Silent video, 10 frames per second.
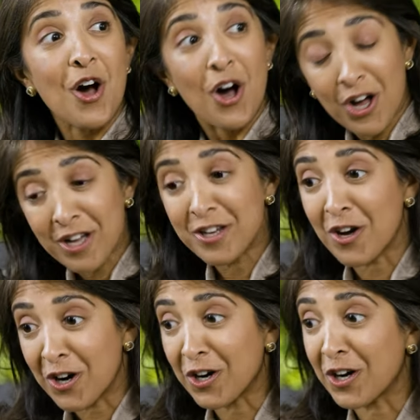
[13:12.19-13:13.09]
on
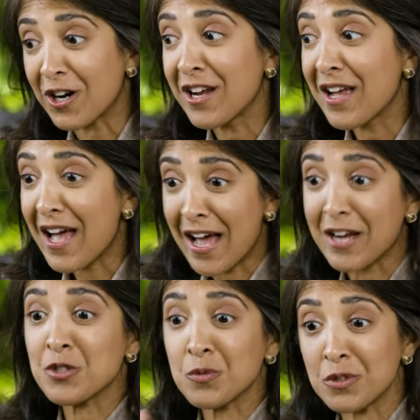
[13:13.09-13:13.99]
our
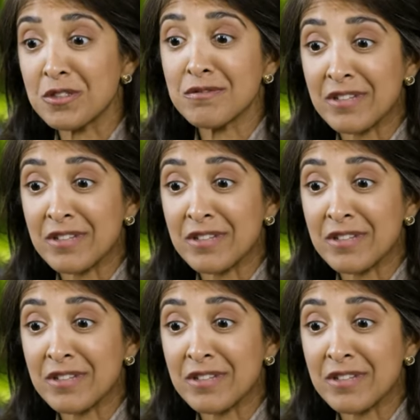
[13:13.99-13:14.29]
actual